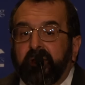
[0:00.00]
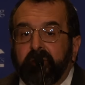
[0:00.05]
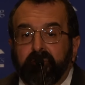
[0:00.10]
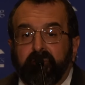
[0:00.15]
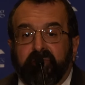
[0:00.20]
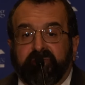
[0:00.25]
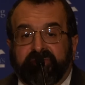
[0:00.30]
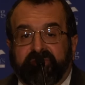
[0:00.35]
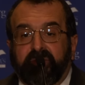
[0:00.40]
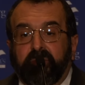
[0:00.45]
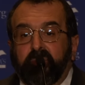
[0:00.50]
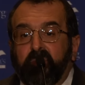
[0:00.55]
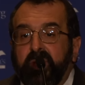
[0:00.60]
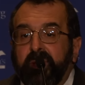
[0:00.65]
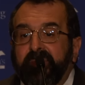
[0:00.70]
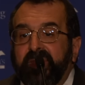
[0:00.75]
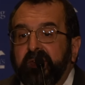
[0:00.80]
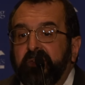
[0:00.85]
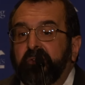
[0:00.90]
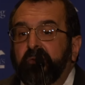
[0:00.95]
Muslim
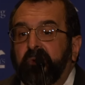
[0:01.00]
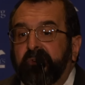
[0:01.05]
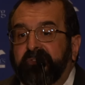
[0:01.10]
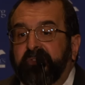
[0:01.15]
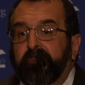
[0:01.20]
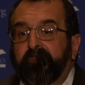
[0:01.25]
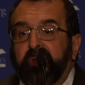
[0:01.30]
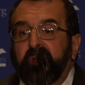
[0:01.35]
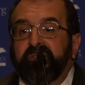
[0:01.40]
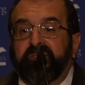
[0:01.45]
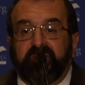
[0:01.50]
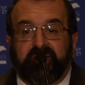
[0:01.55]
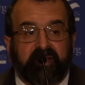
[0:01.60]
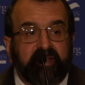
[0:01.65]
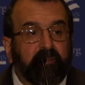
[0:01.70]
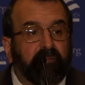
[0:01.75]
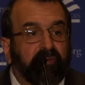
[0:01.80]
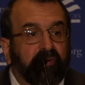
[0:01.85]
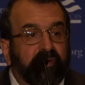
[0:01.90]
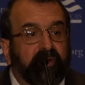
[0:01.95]
women who are
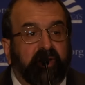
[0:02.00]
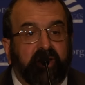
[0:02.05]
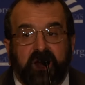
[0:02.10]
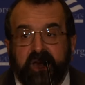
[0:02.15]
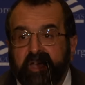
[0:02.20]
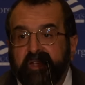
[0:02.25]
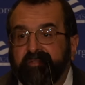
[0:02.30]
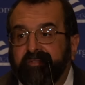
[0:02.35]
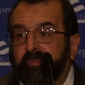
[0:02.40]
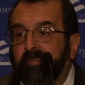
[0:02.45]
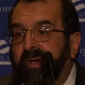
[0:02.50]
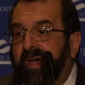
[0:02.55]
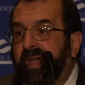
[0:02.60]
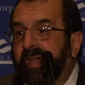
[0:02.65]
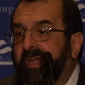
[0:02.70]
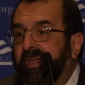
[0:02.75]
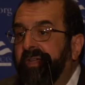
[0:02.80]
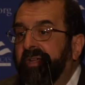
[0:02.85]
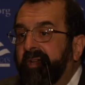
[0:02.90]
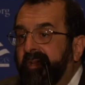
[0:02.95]
supposedly brutalized
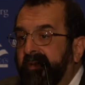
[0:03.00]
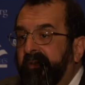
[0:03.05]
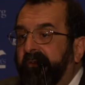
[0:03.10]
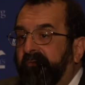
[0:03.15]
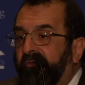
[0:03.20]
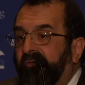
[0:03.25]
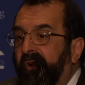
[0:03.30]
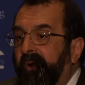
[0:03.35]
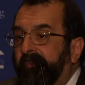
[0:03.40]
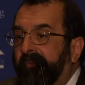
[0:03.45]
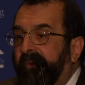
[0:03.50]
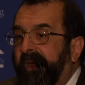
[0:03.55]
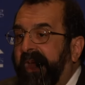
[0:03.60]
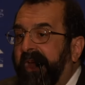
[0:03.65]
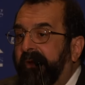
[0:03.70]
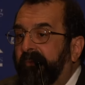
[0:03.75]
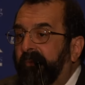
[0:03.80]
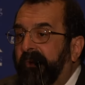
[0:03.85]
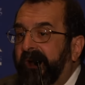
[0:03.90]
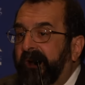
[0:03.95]
by Trump
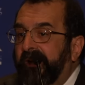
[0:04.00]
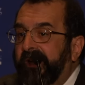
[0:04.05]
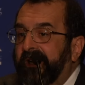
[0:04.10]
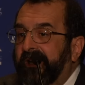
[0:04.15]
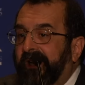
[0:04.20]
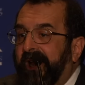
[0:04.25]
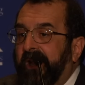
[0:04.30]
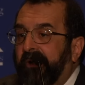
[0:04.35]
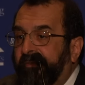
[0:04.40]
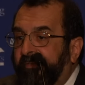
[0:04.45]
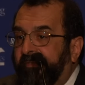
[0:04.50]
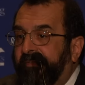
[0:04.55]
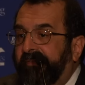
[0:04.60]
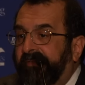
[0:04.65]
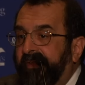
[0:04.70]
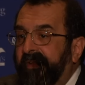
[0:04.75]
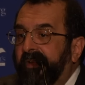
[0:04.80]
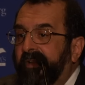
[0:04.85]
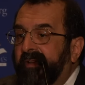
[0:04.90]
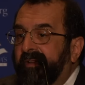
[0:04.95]
hat-wearing
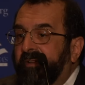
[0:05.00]
louts